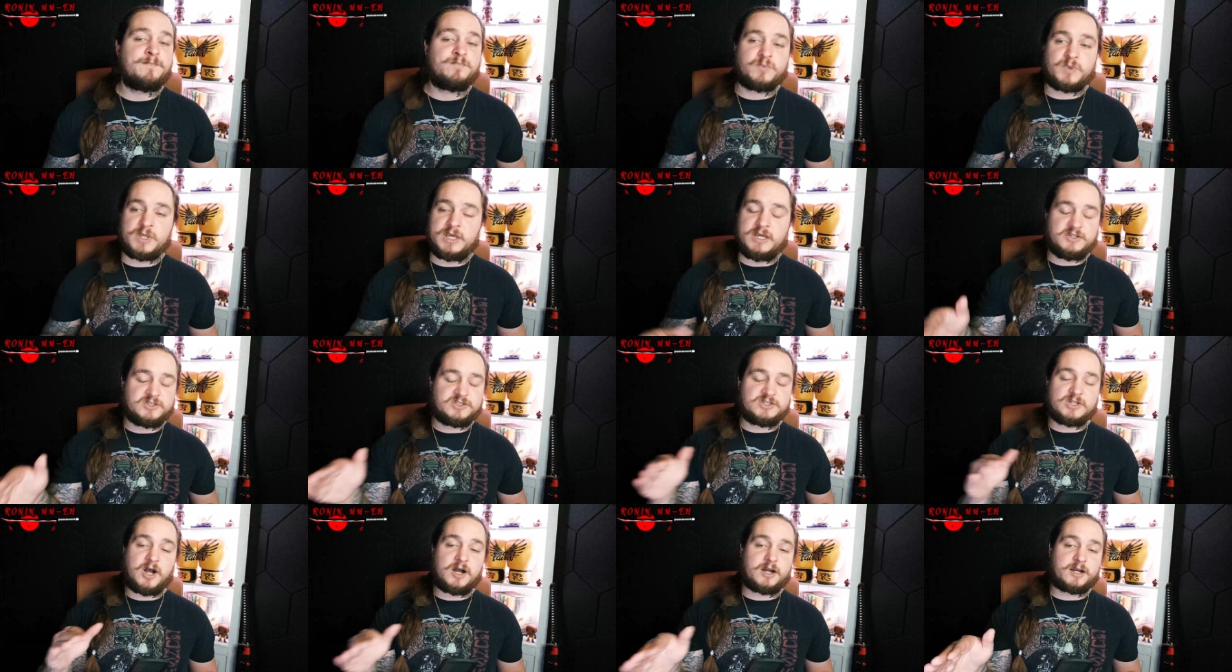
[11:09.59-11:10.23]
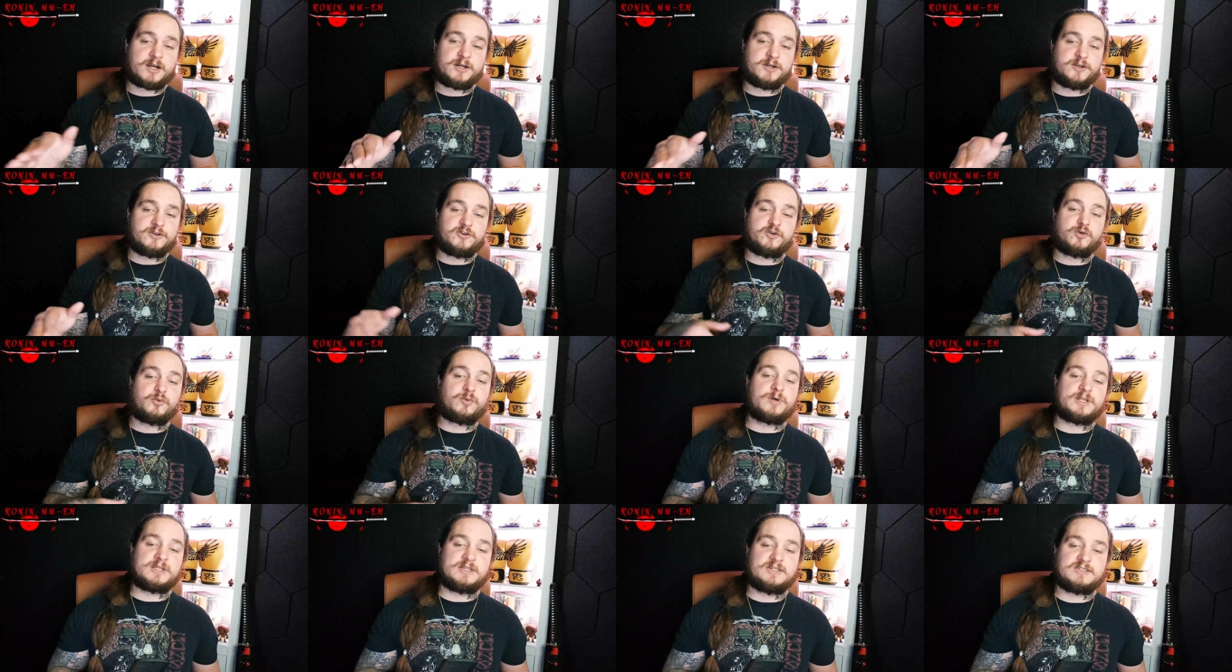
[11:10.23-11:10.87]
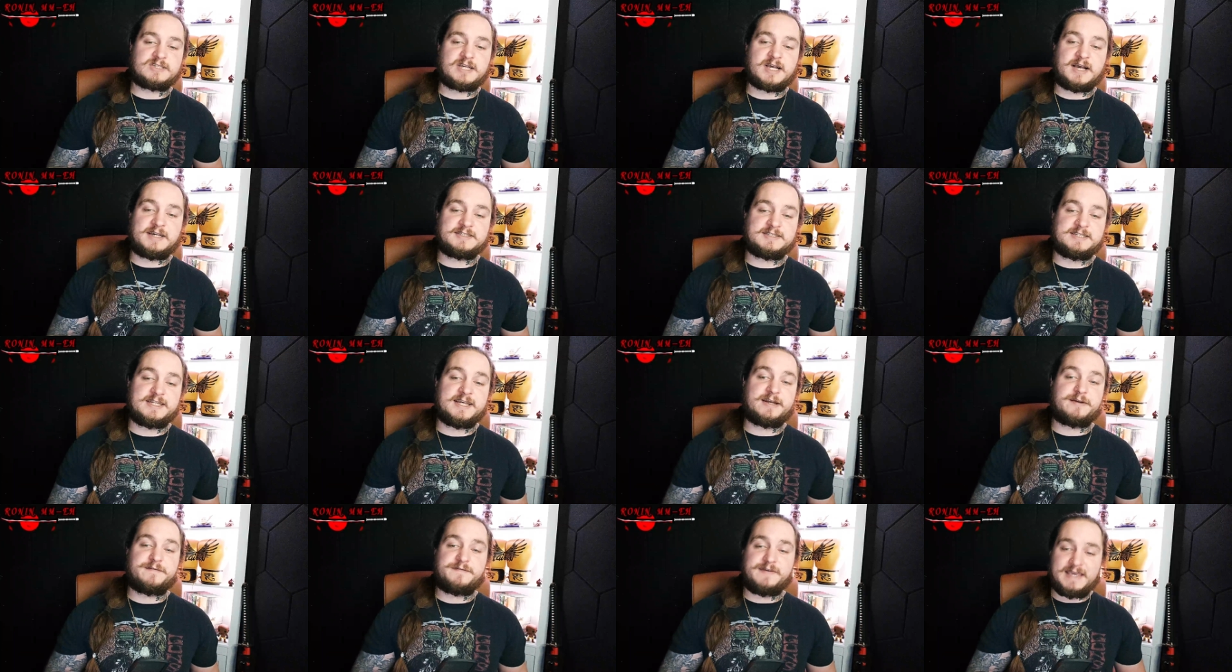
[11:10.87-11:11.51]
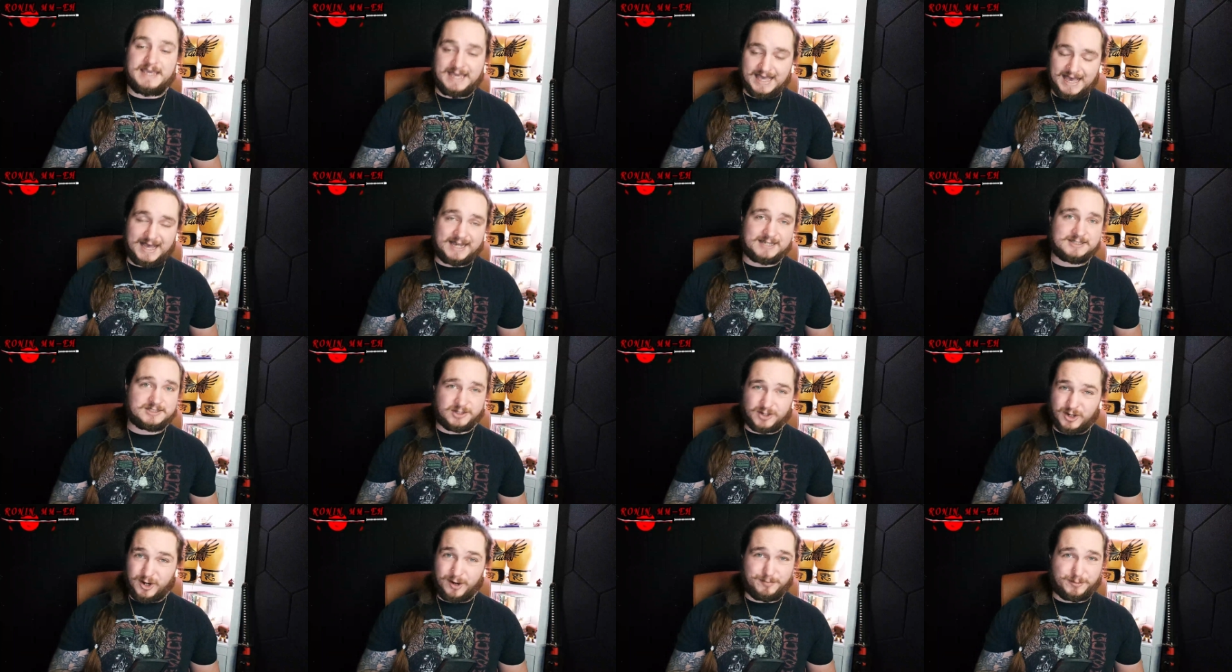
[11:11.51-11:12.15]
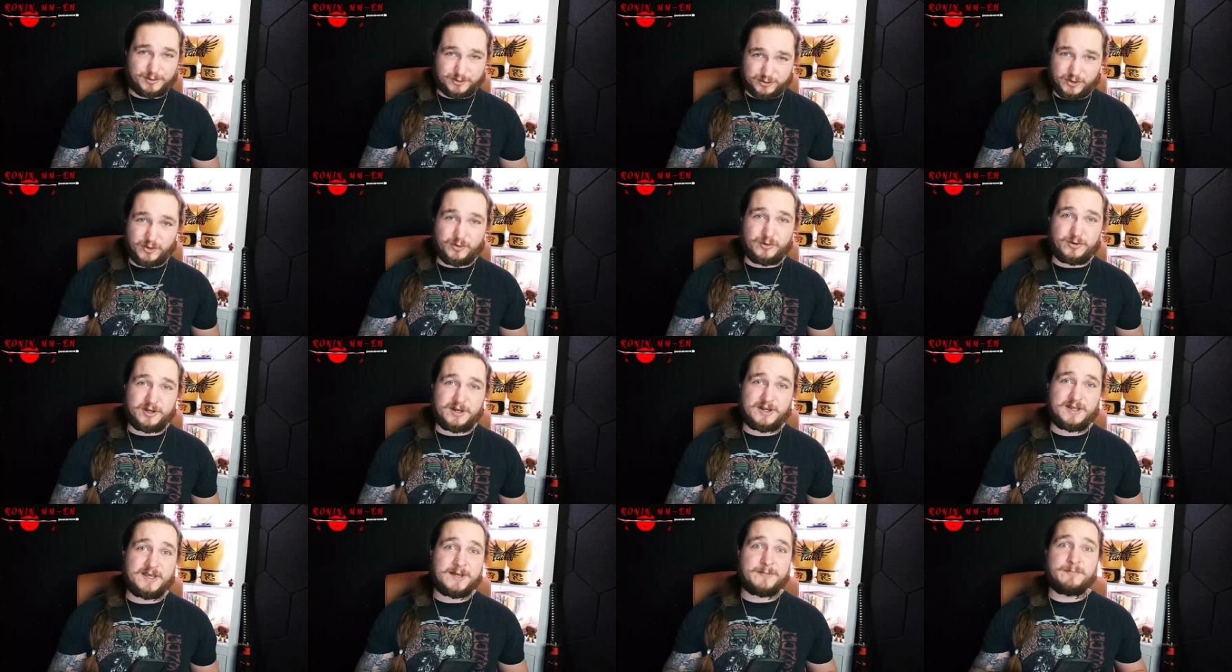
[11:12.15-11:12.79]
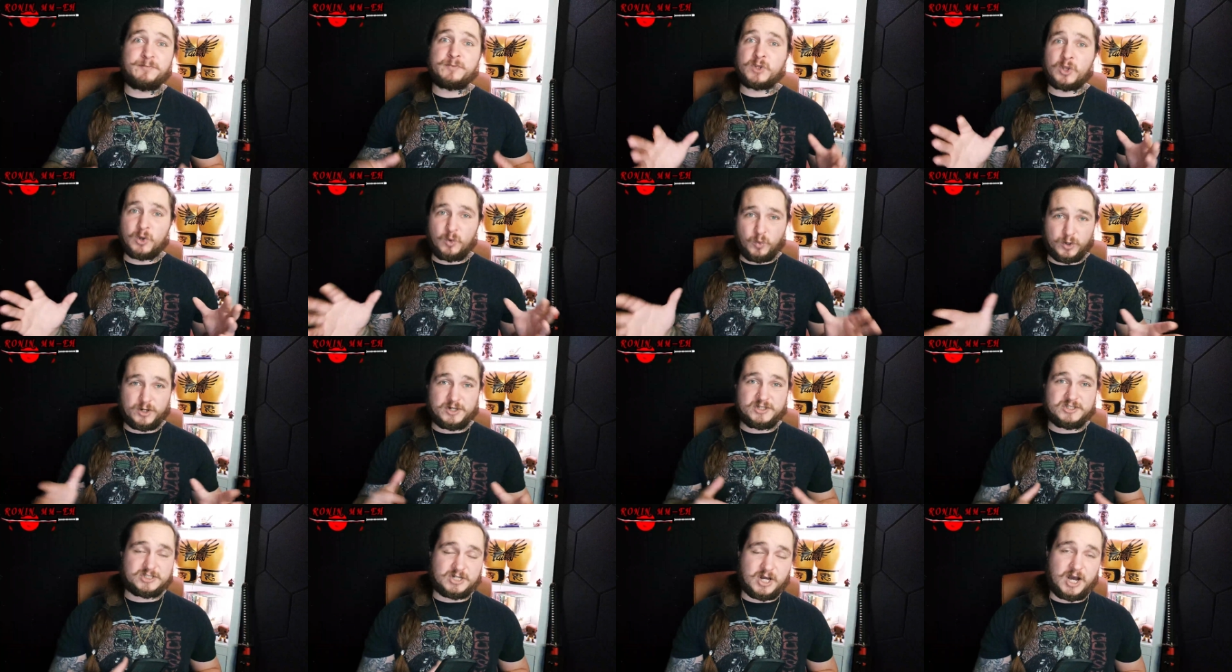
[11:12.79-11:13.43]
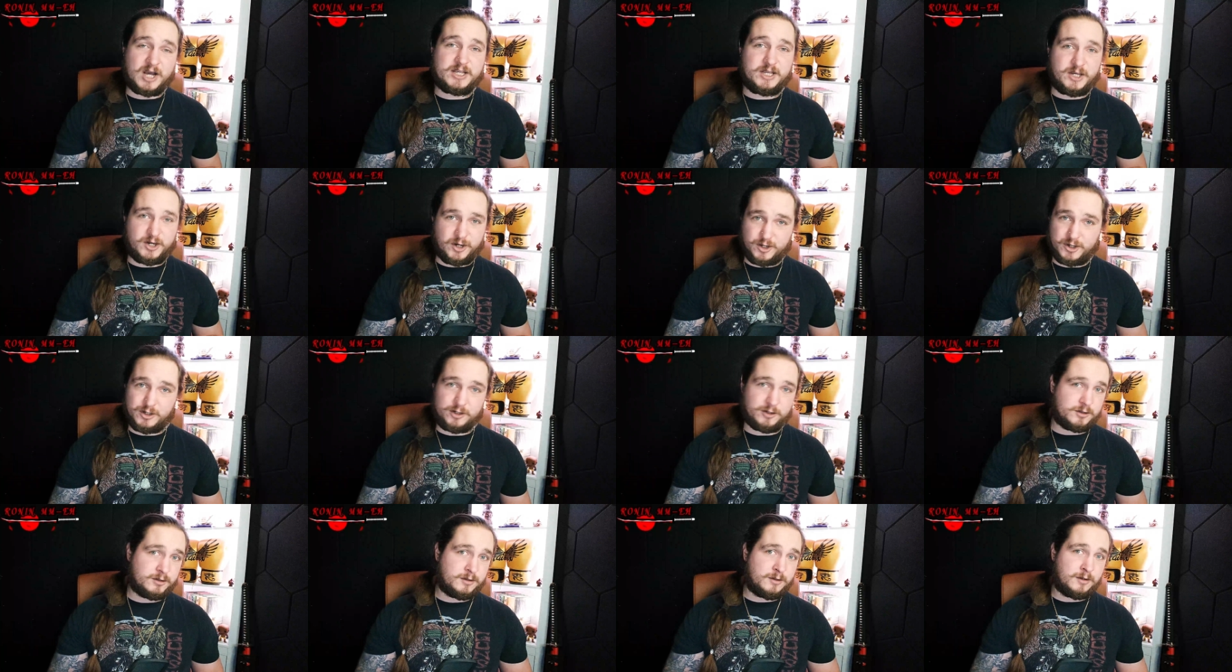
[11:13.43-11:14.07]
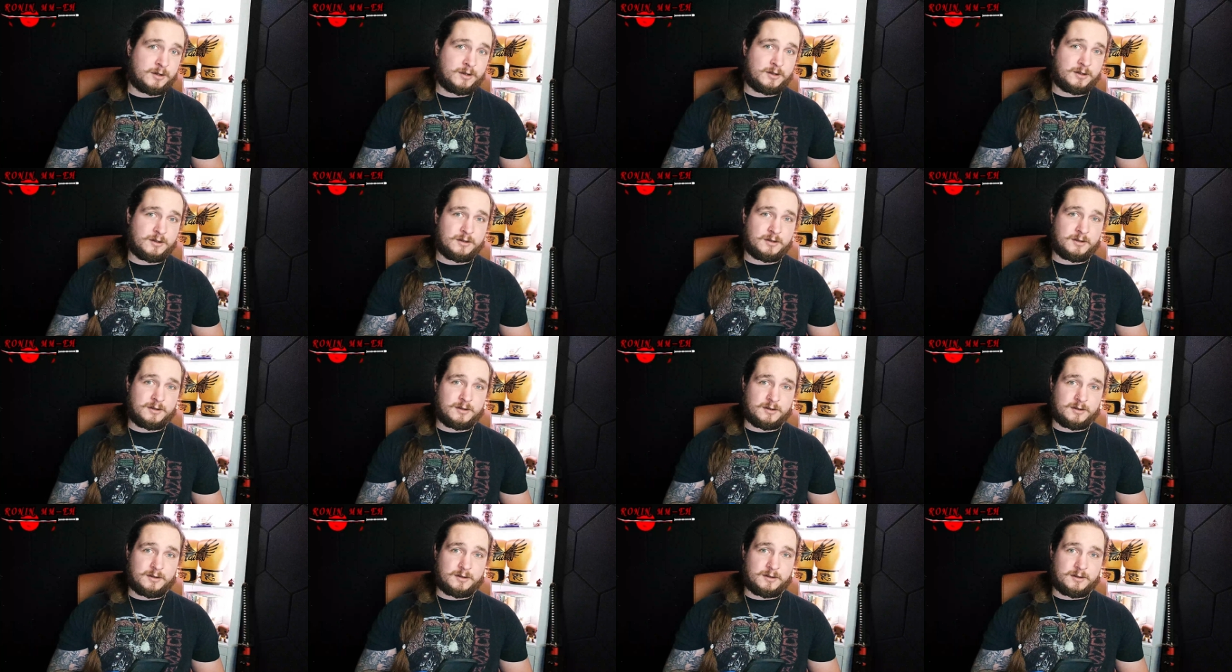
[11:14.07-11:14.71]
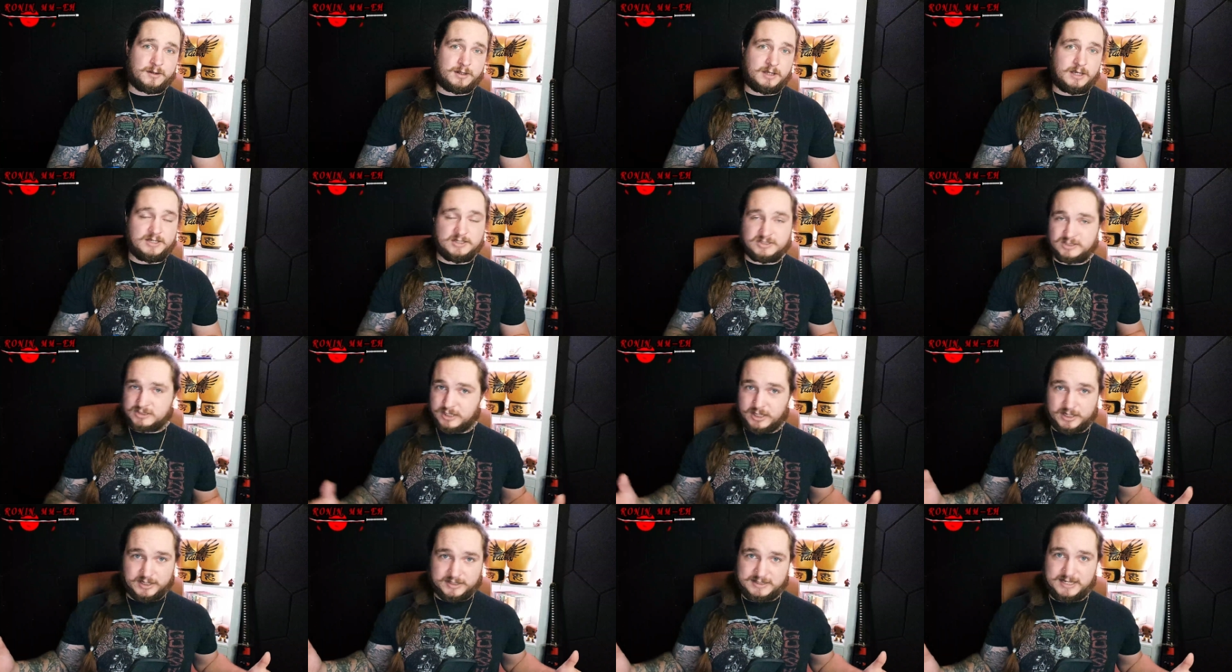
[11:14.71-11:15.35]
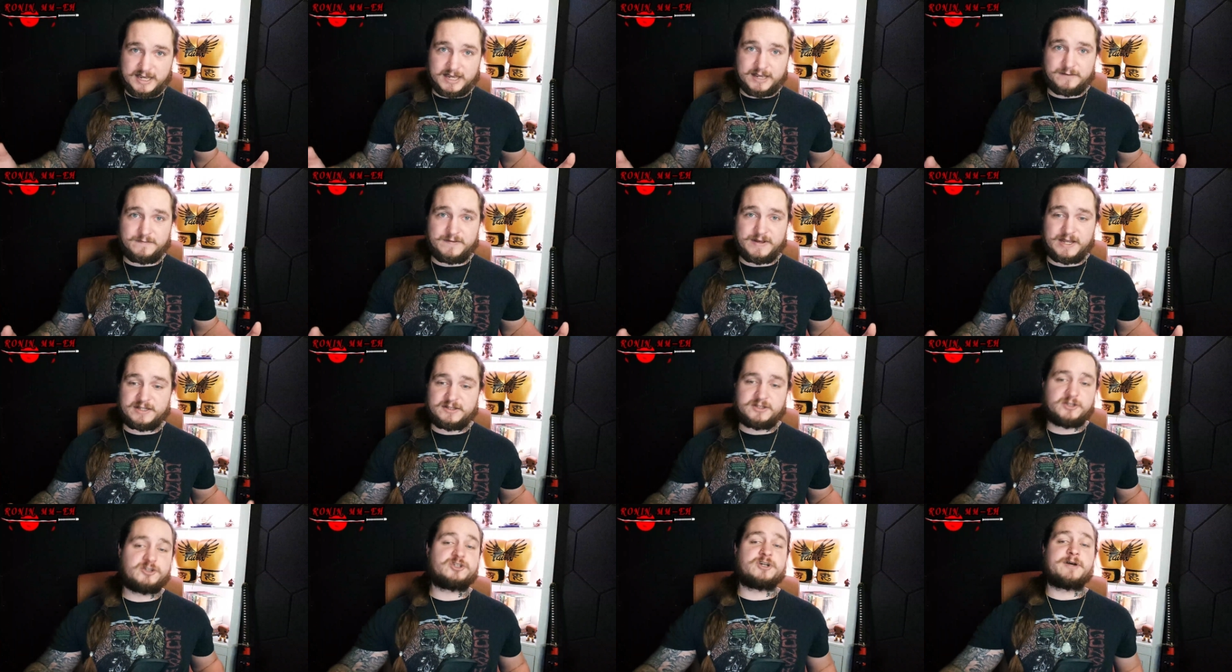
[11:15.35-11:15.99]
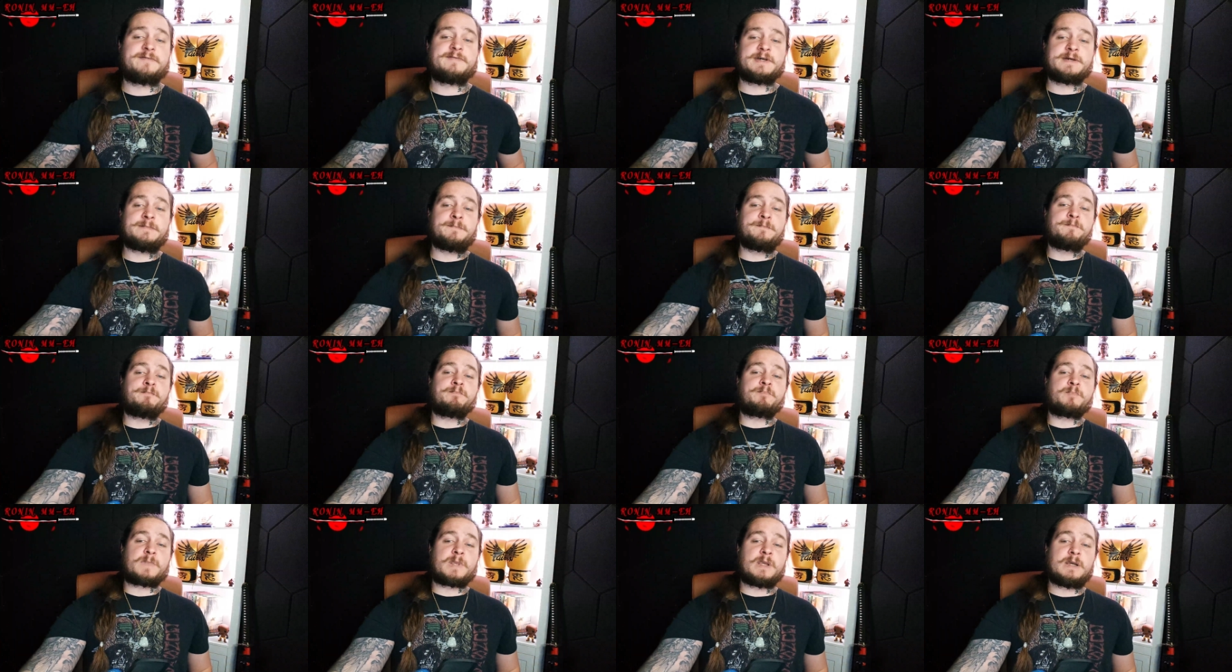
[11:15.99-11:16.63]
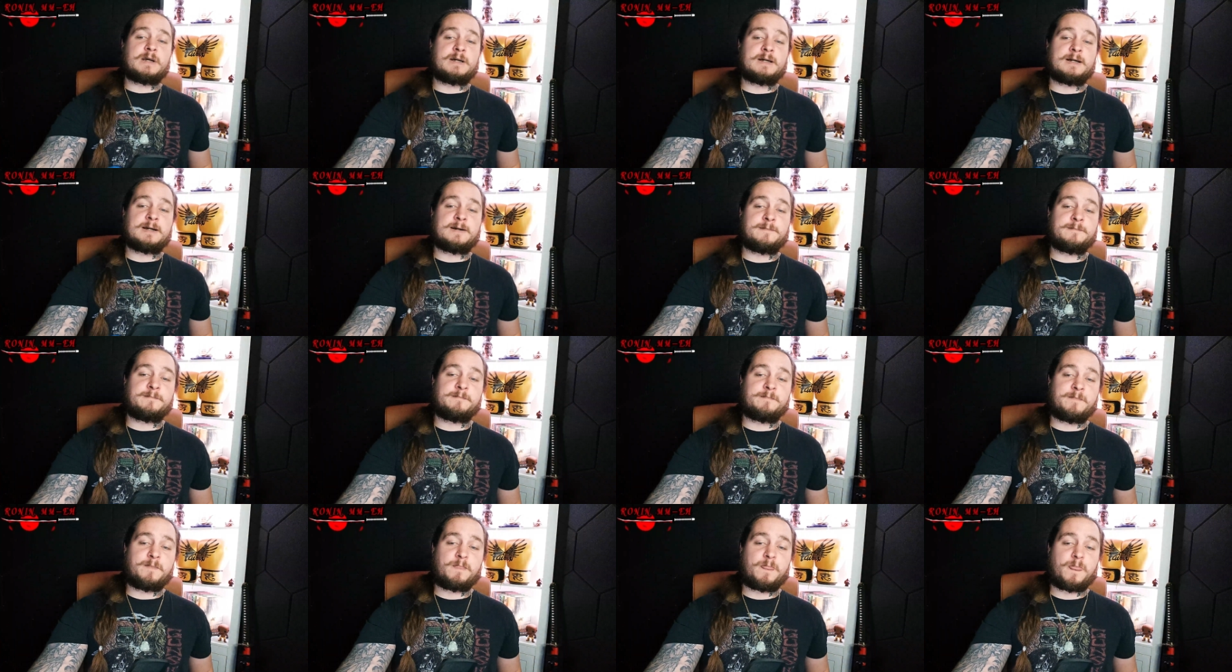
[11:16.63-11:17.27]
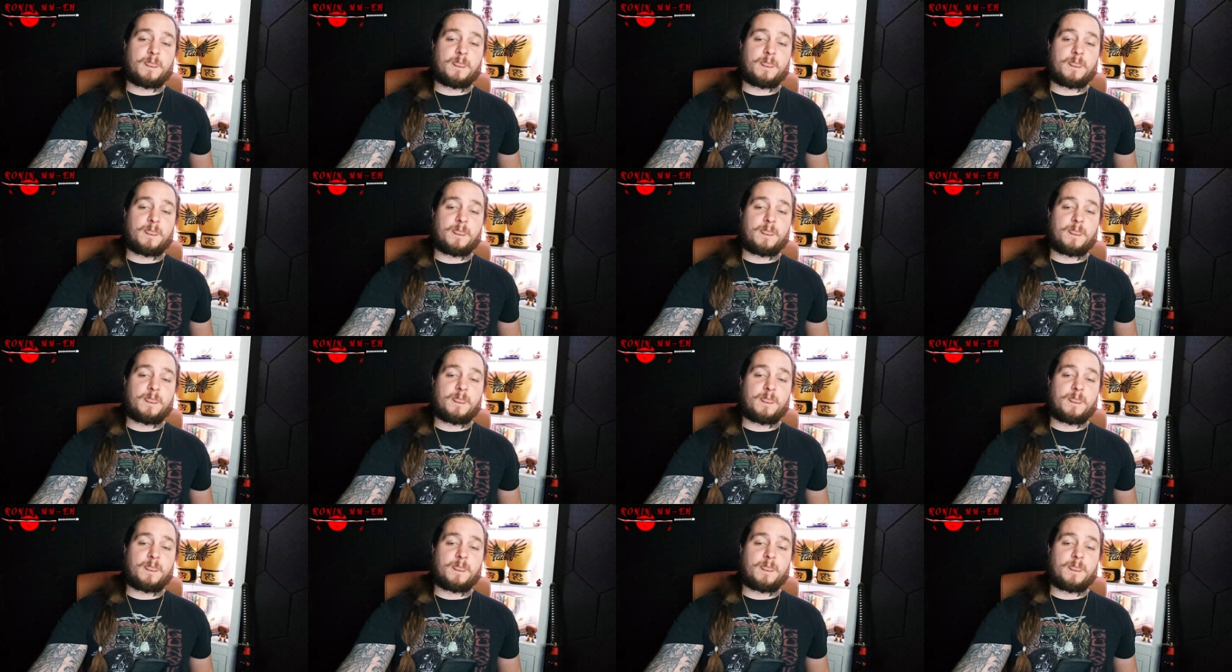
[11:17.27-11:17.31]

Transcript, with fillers: He's not going to do what these guys did. If he has an opportunity where he's got you hurt he's going to take advantage of it. Um,